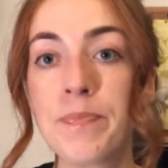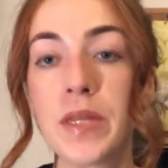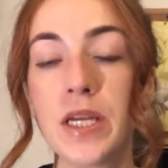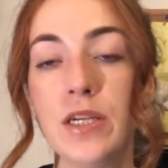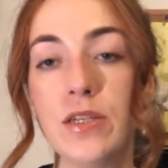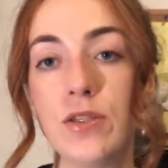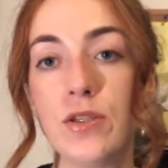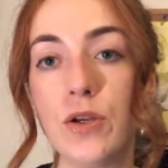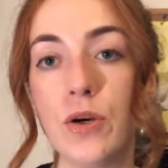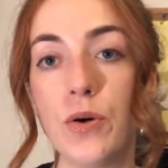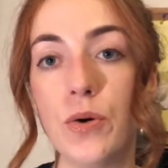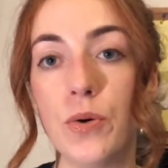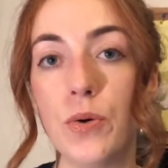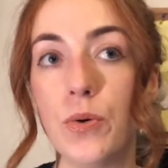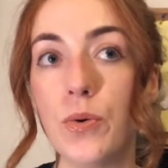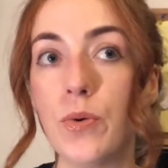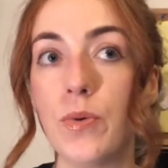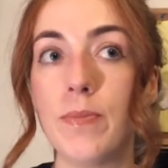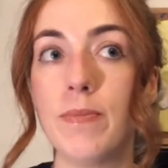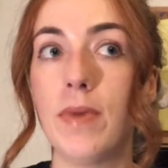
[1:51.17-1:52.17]

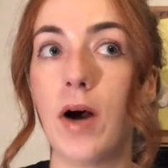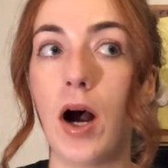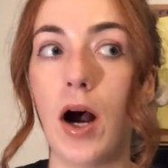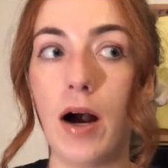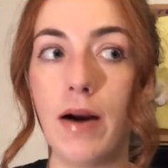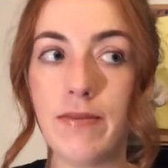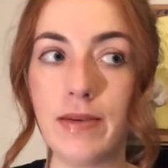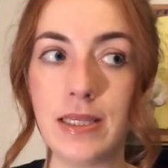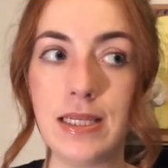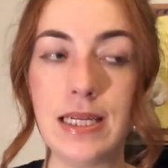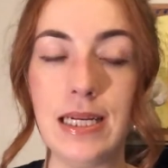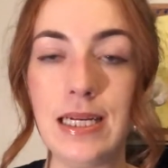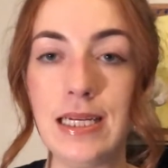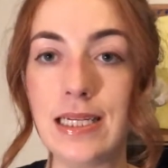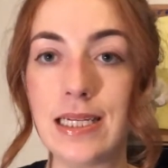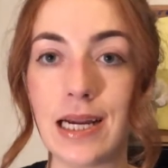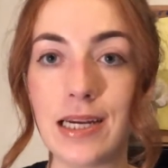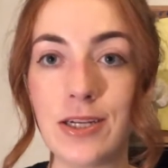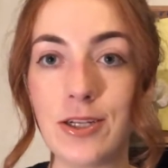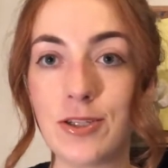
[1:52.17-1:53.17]
So obviously
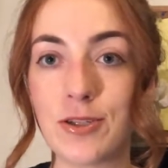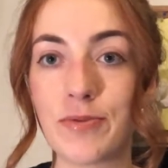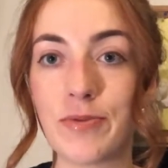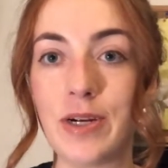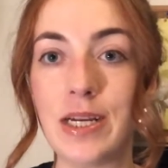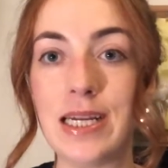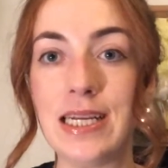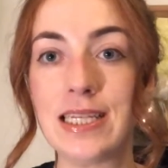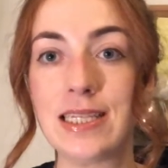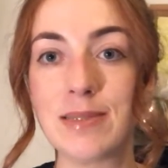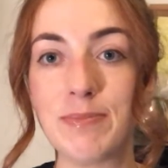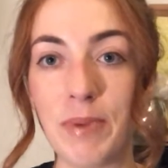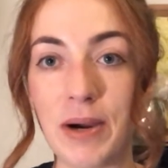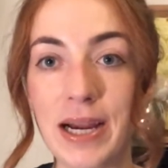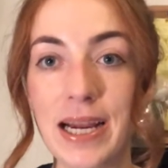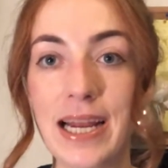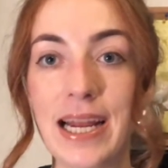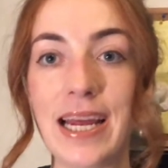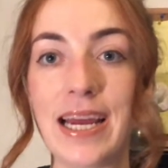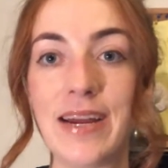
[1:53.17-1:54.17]
Daniel's a really
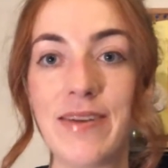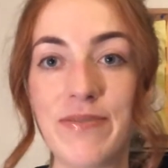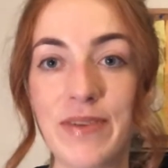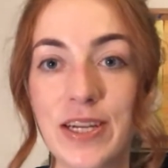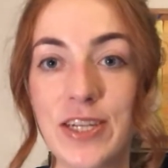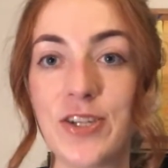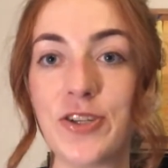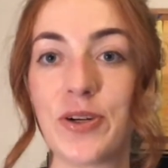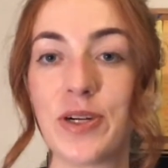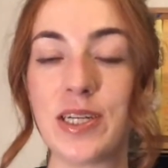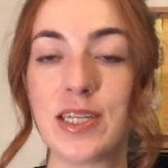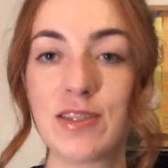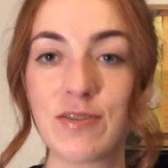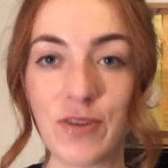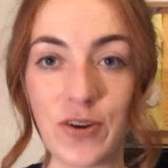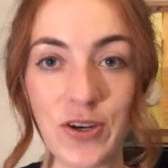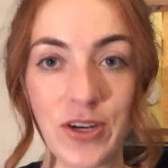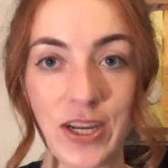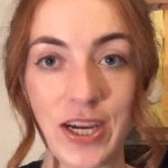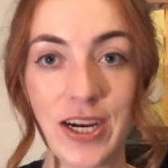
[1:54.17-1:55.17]
smiley, adventurous,
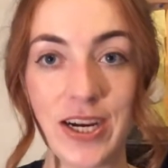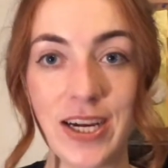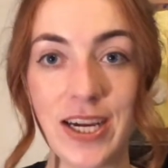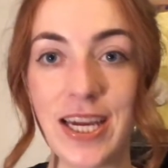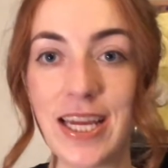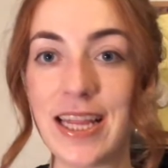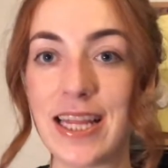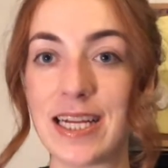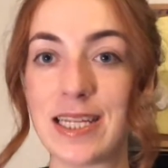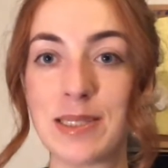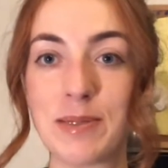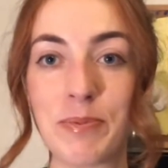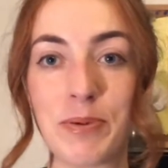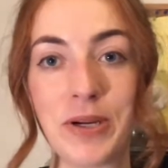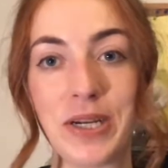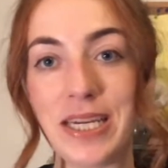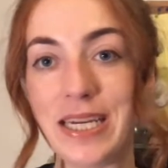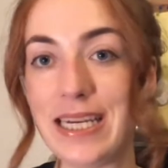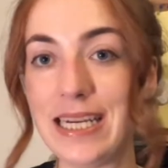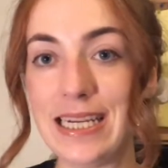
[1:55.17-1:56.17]
fun guy. That's a
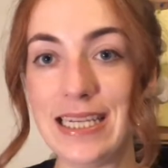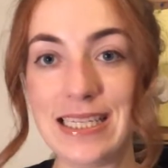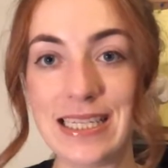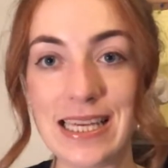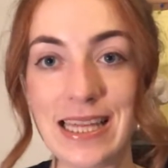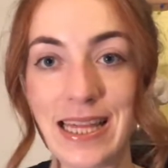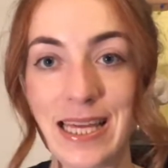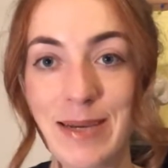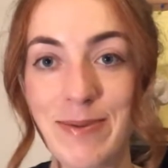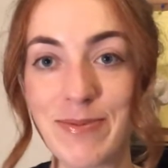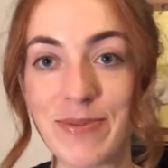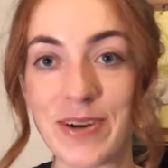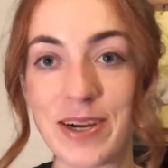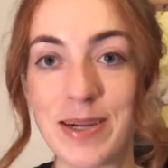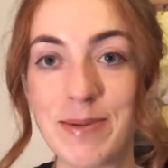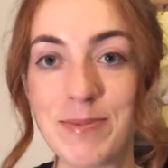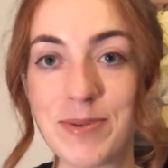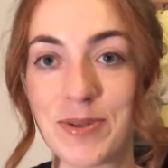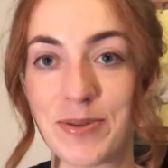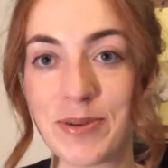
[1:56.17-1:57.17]
pretty easy theme for
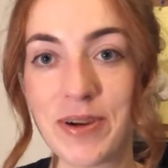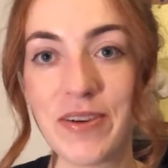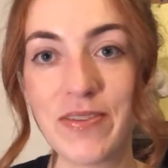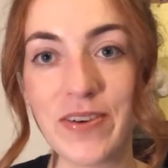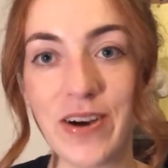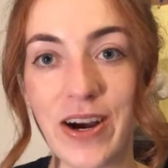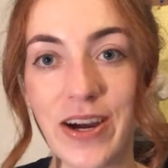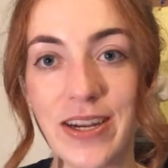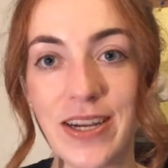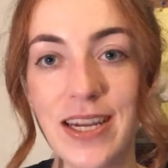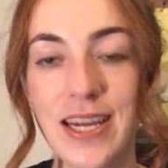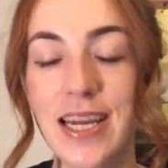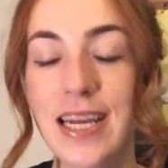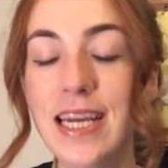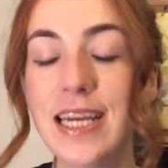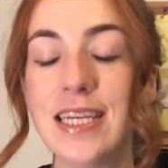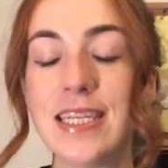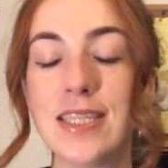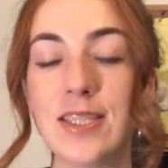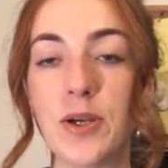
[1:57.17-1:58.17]
him to riff on.
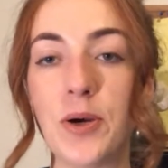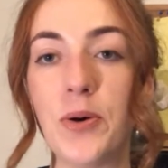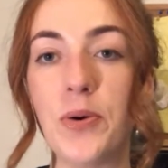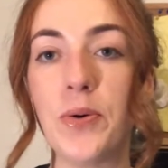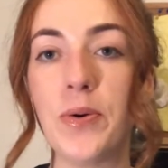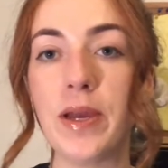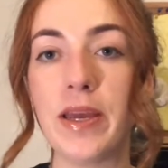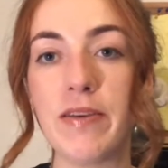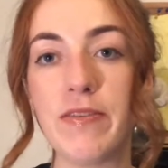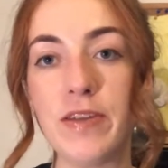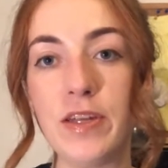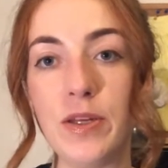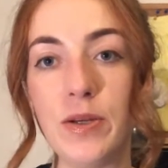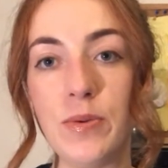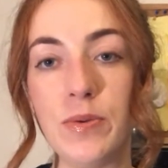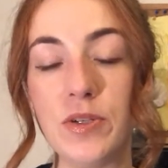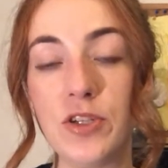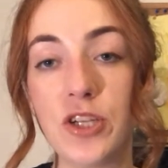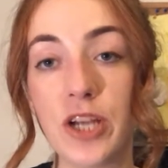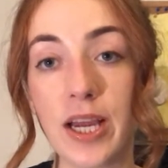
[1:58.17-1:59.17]
So if you
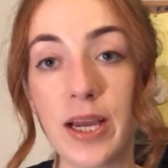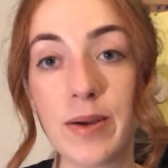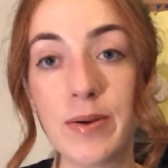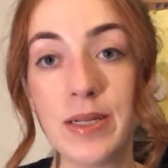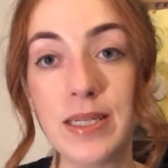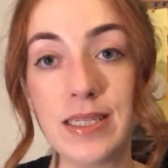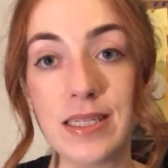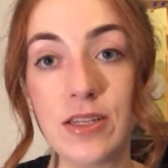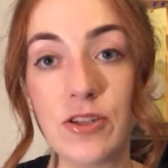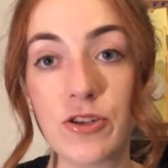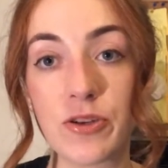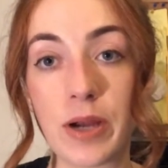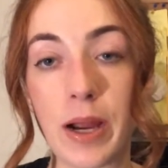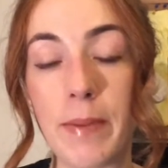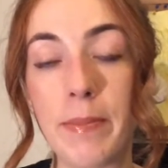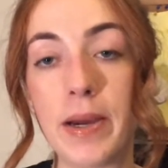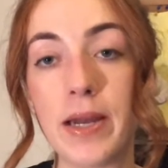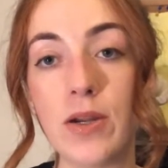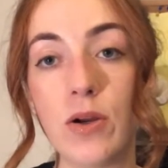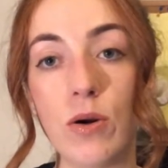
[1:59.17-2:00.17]
check out his
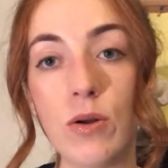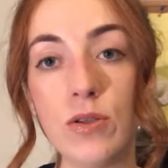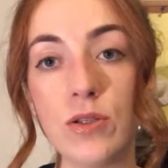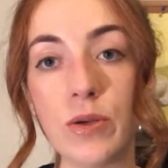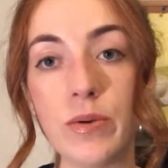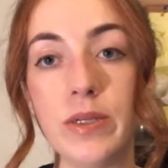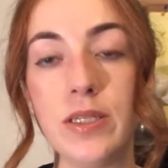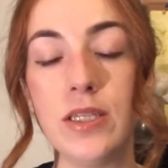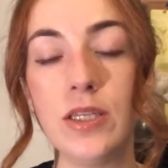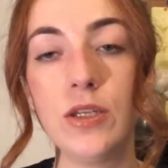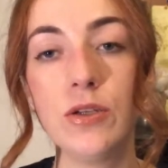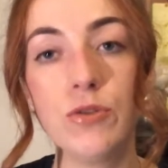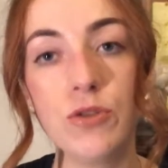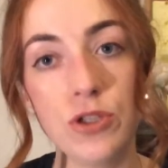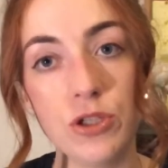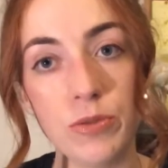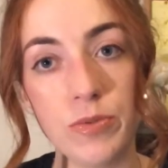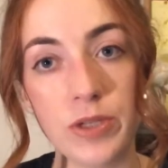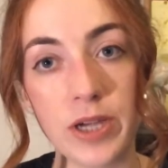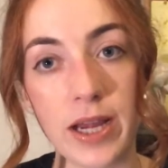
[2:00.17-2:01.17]
Instagram and also his
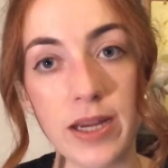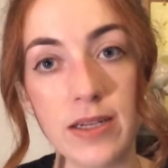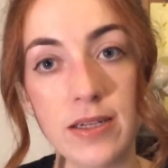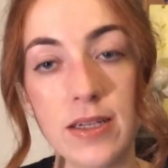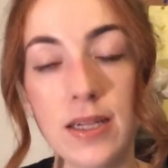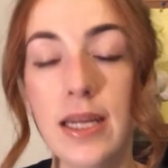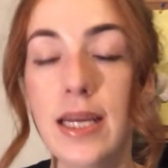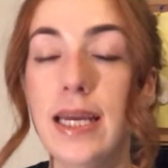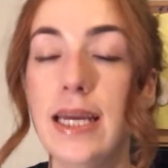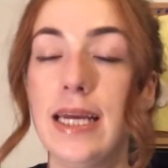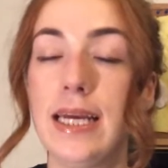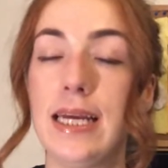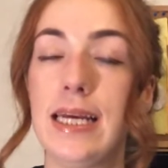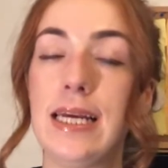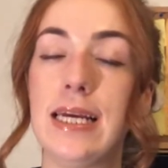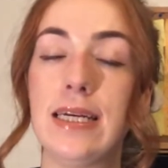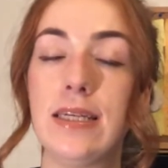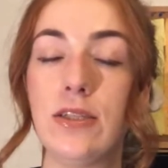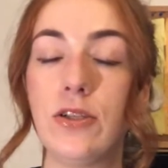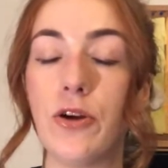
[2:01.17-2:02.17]
YouTube channel, he
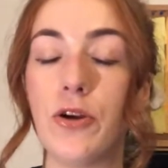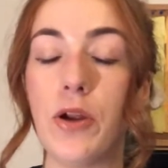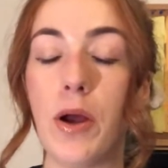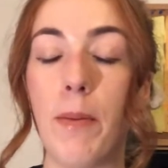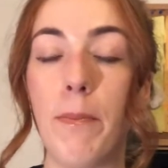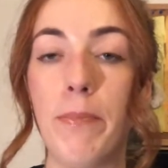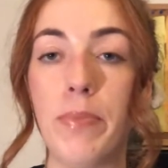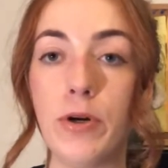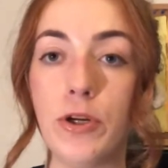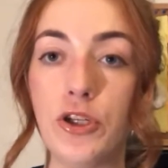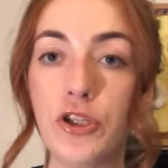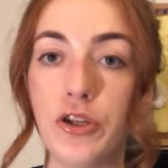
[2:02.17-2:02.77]
has done a bunch